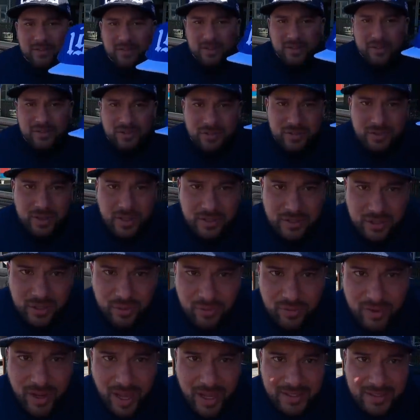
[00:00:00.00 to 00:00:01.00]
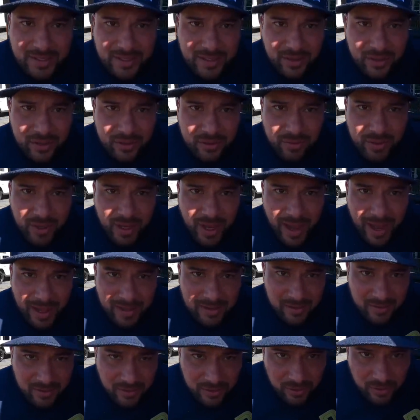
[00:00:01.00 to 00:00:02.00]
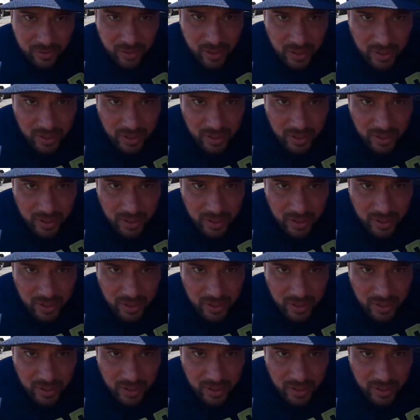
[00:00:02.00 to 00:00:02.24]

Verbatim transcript: to the two 1903 hats too.